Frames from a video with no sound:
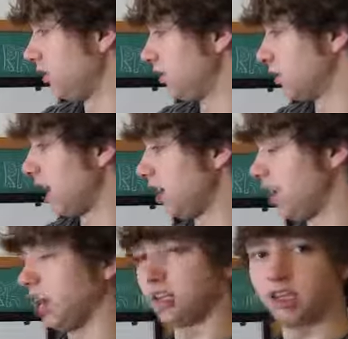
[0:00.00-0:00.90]
There's
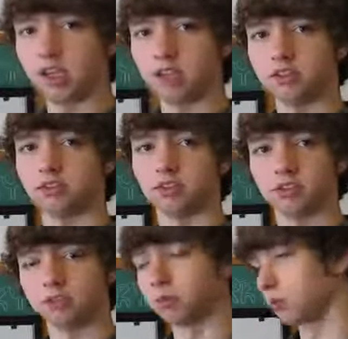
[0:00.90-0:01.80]
88 keys on a
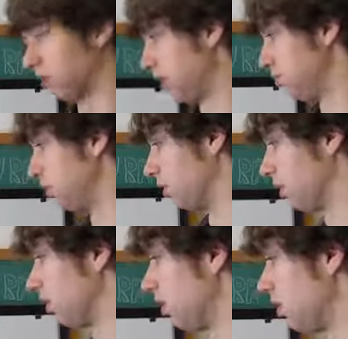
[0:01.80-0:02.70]
typical
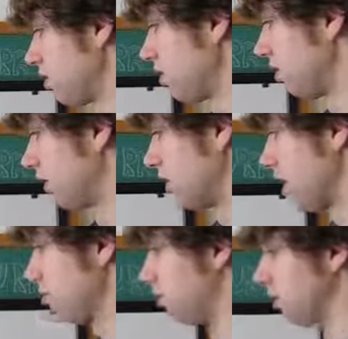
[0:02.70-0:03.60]
keyboard. So for
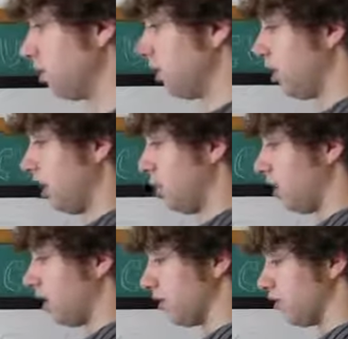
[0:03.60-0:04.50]
example, here
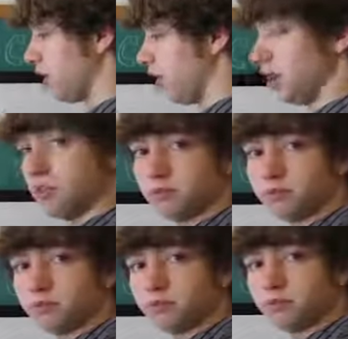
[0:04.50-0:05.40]
we have a G.
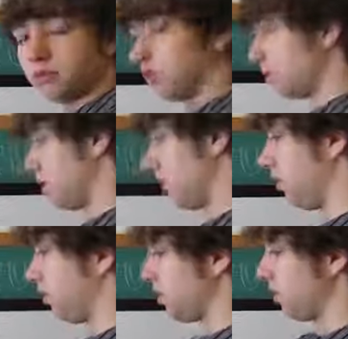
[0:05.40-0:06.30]
Let's see
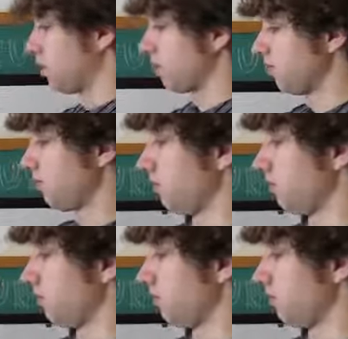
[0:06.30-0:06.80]
if you can see this.